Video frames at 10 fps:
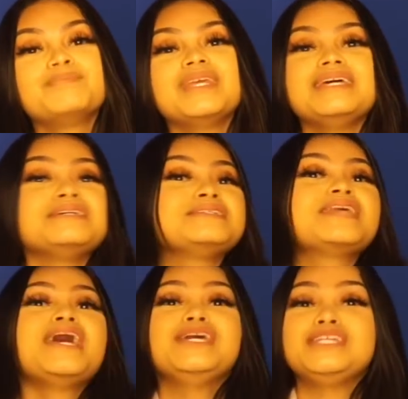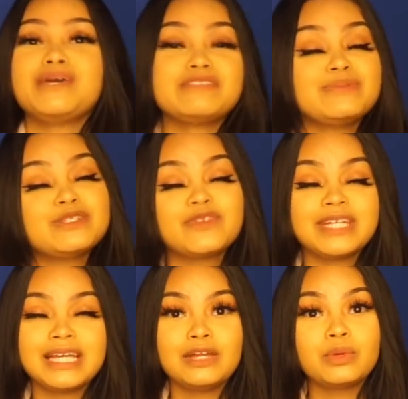Is Yams bitch finna
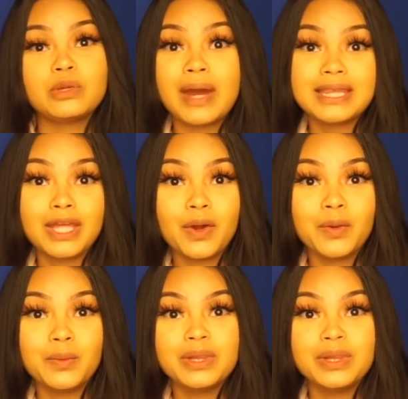get lit where you at though?